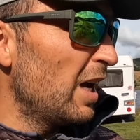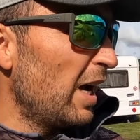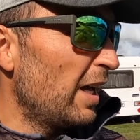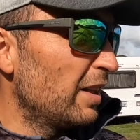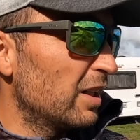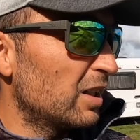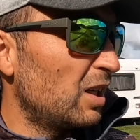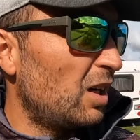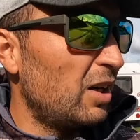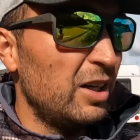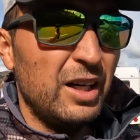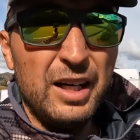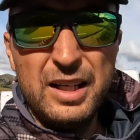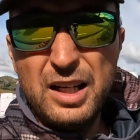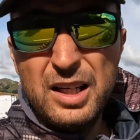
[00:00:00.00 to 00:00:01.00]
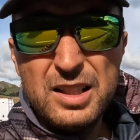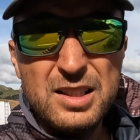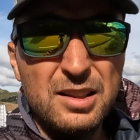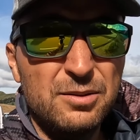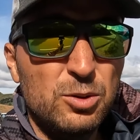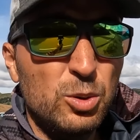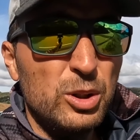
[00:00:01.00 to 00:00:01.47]
and the car and
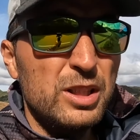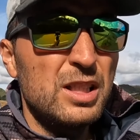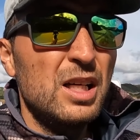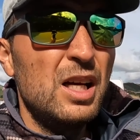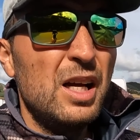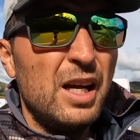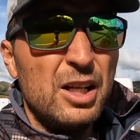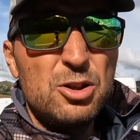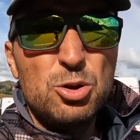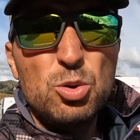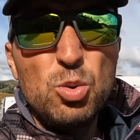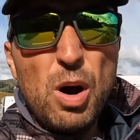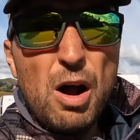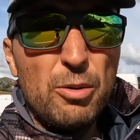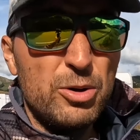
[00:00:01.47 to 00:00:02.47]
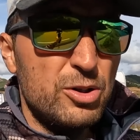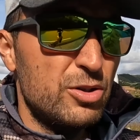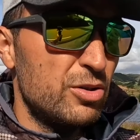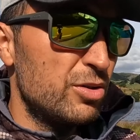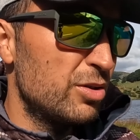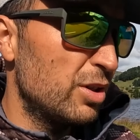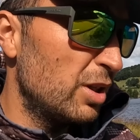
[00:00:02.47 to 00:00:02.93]
us of course it's two
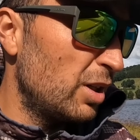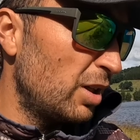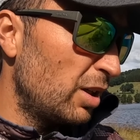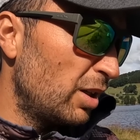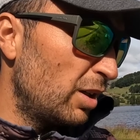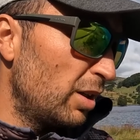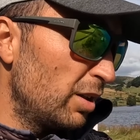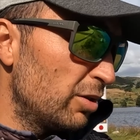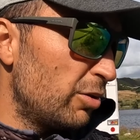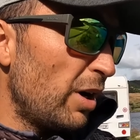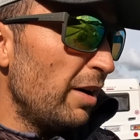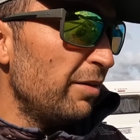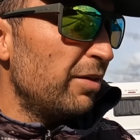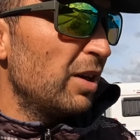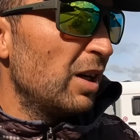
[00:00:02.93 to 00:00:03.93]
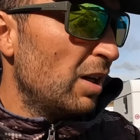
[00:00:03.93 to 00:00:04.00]
hours uh, drive